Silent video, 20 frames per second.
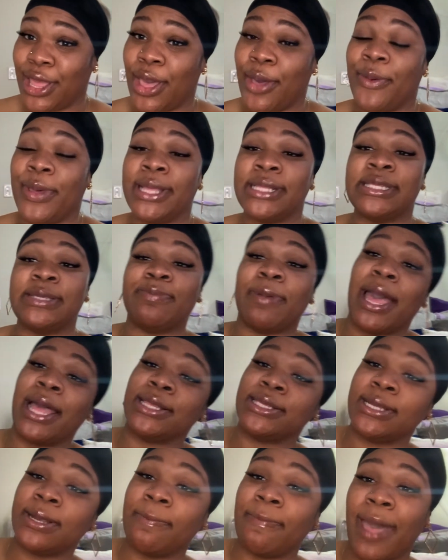It's
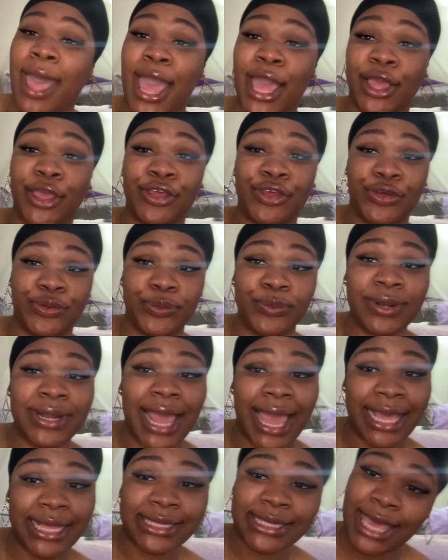sponsored by
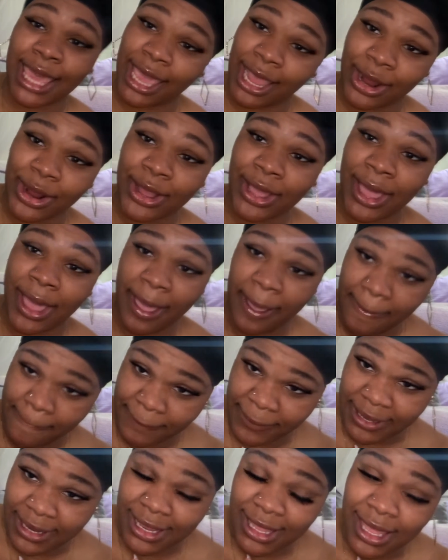Unice Hair
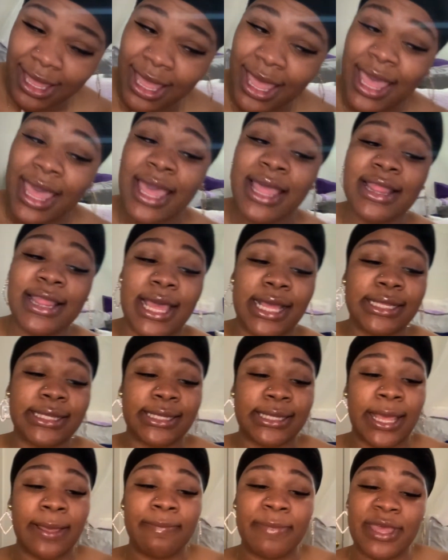Company. They
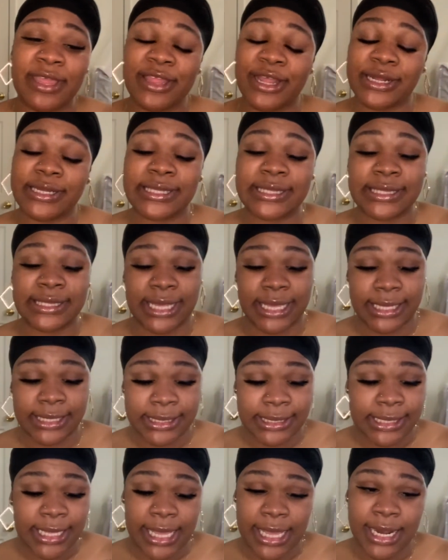sent me their
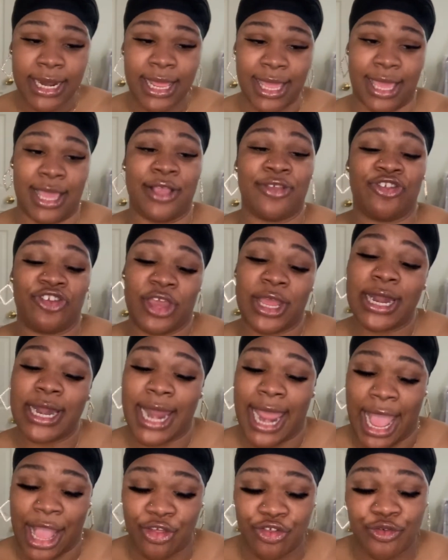16-inch
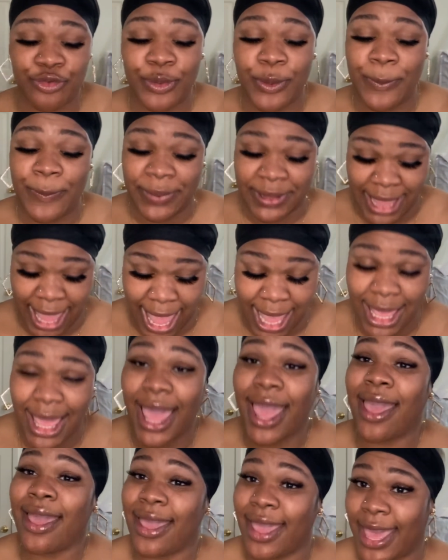natural black
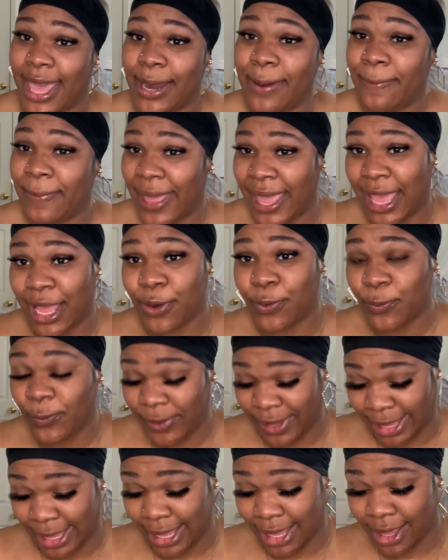headband
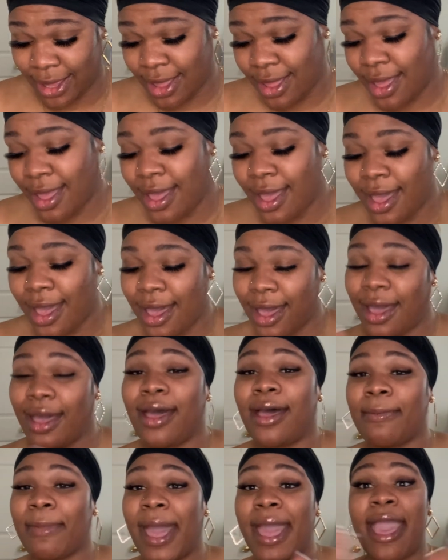wig.
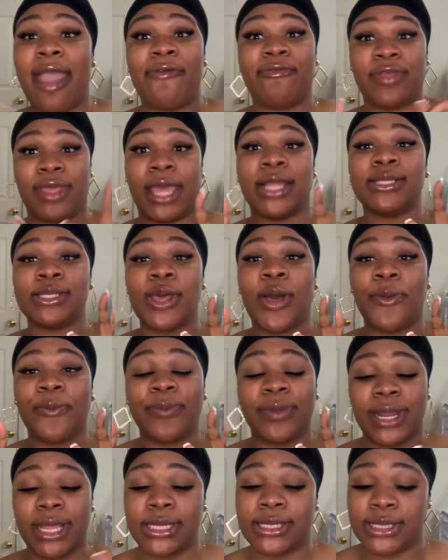I have yet to
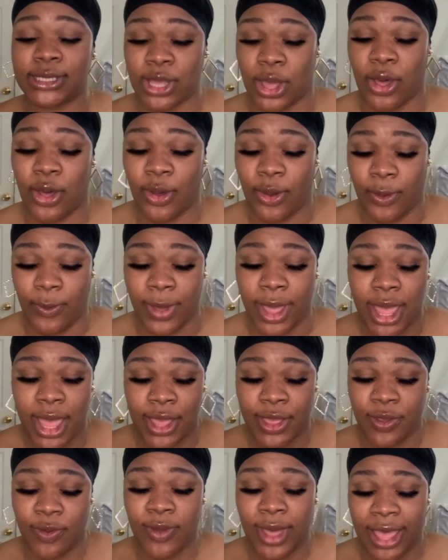open it, so
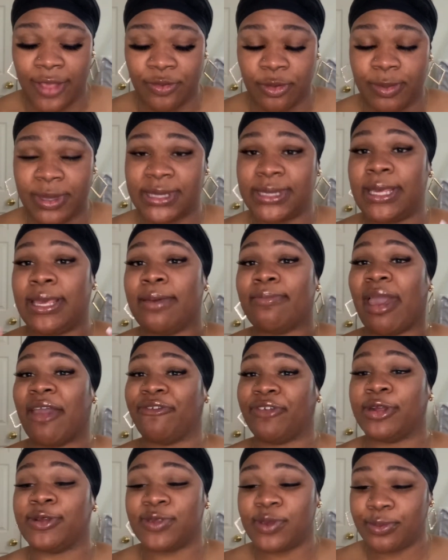you guys will be seeing my
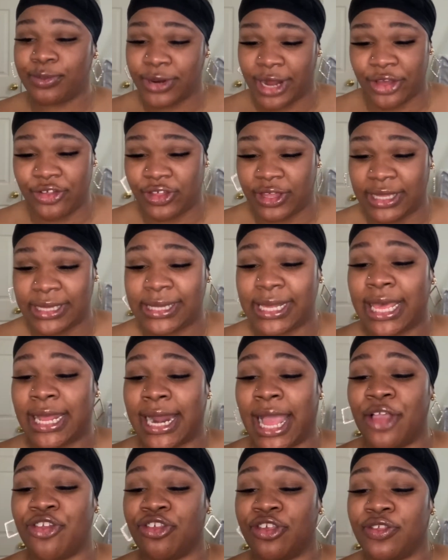first impressions, and
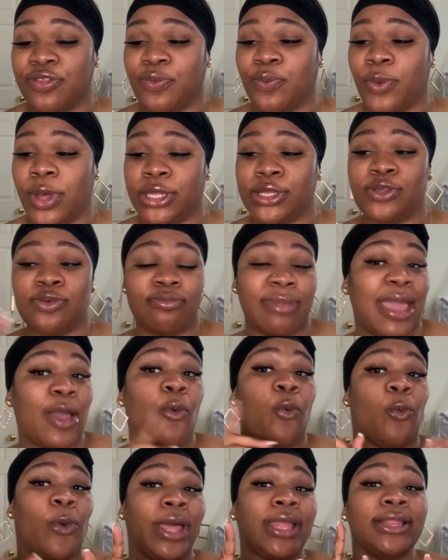I just want to make
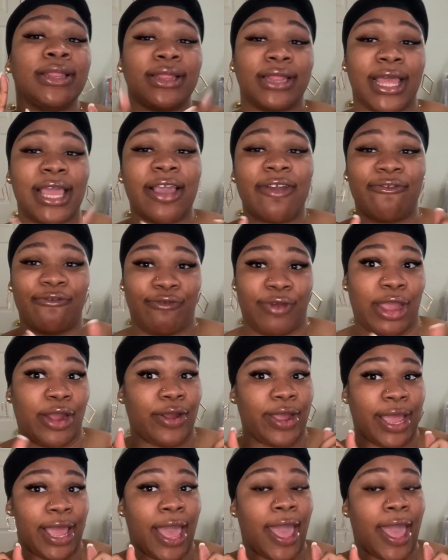one thing very,